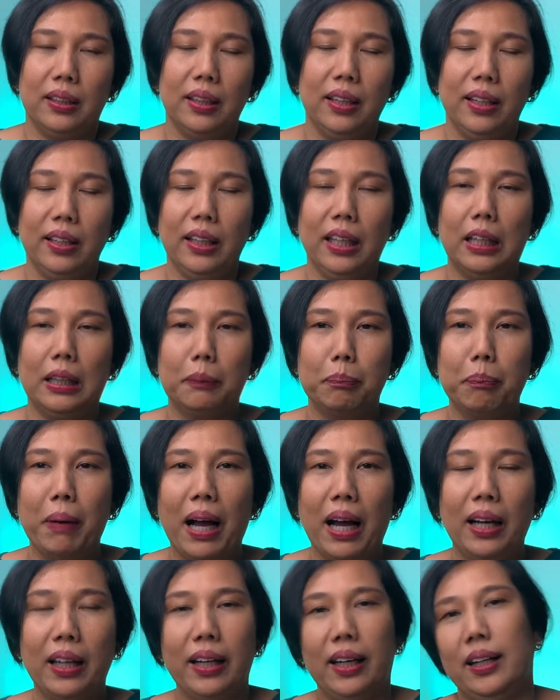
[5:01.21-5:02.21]
like in
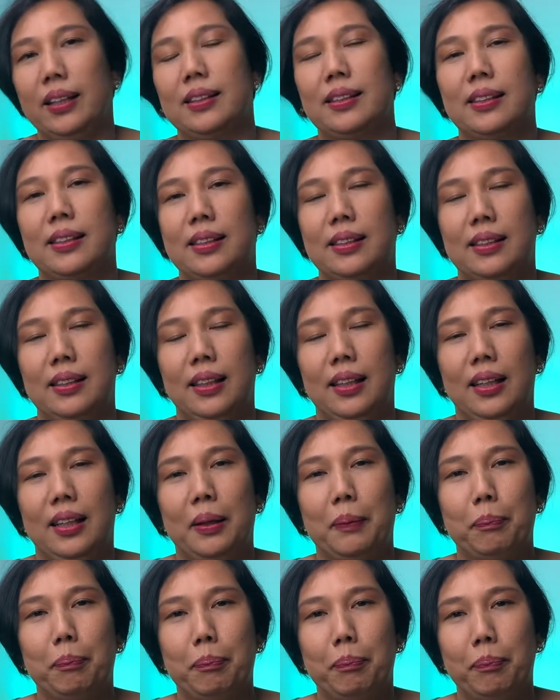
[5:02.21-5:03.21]
pares.
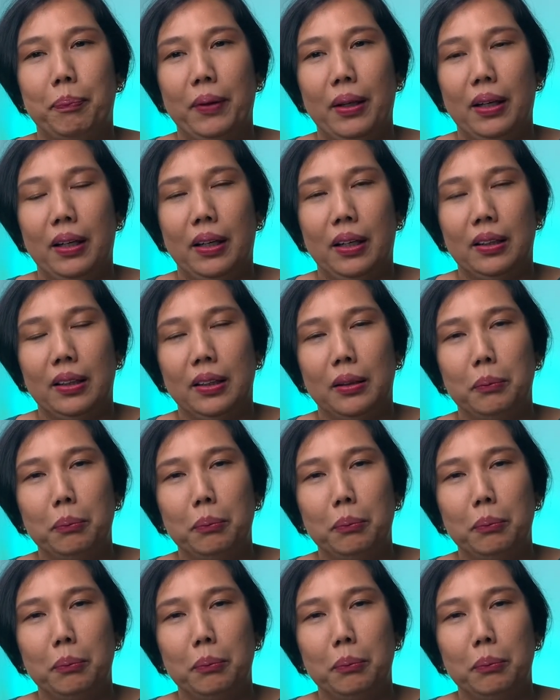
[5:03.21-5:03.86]
The